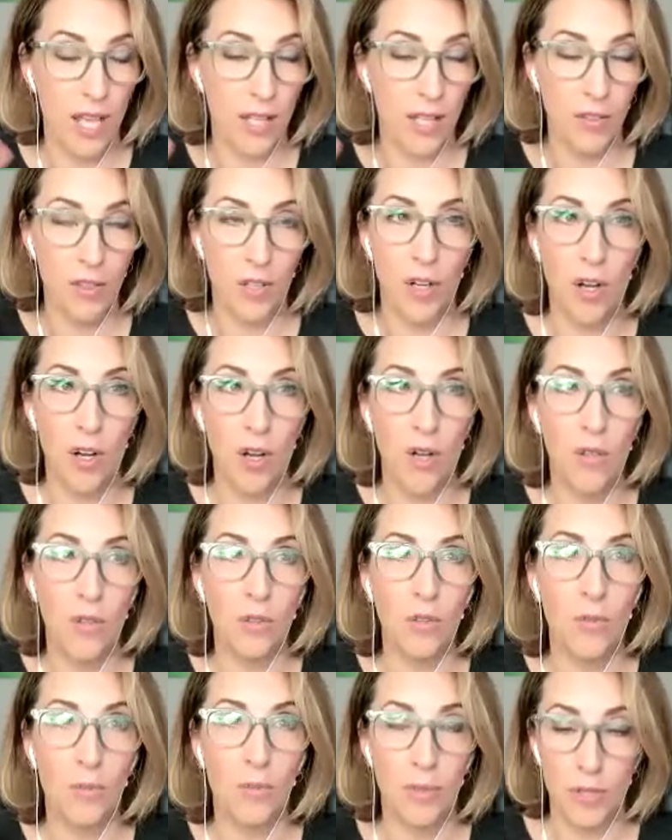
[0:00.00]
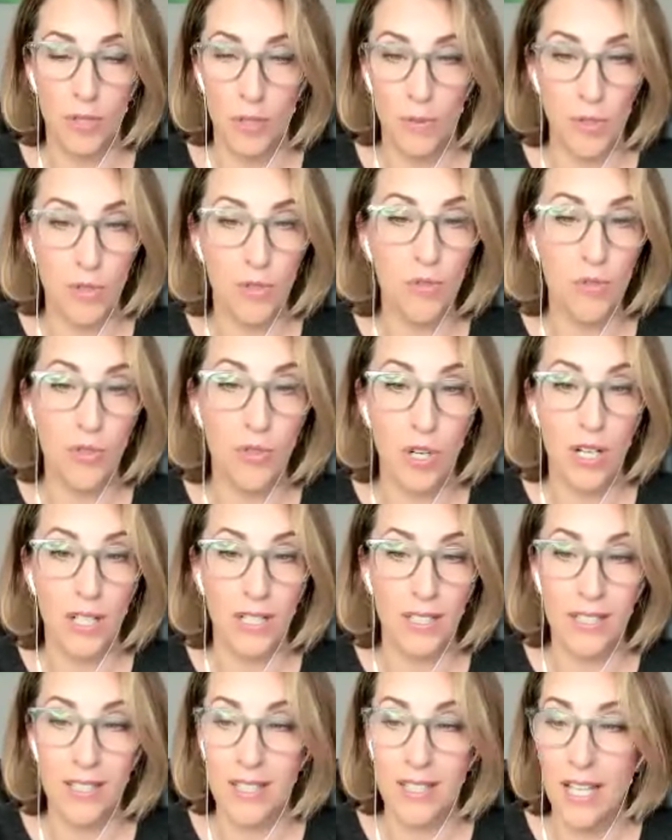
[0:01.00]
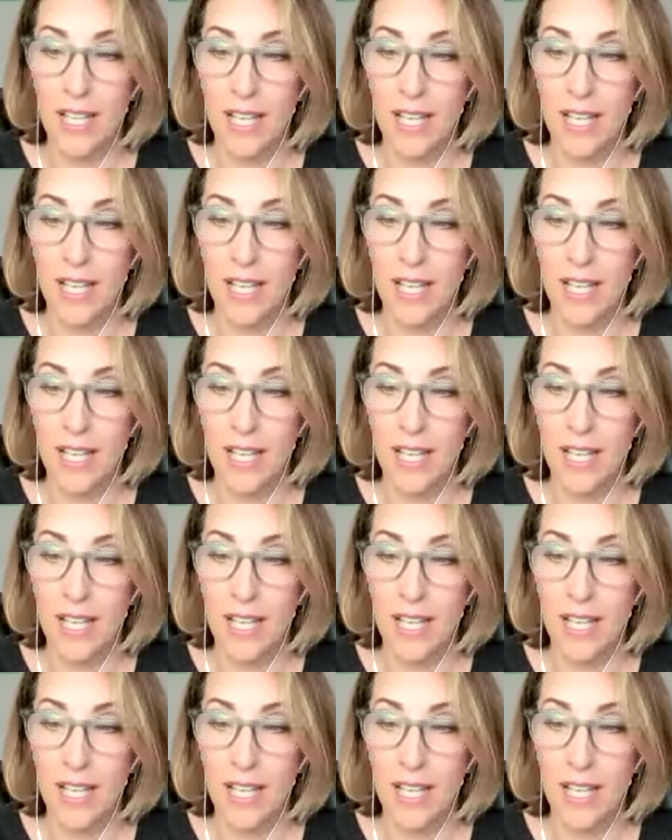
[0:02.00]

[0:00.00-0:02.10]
alcohol, prescription drugs,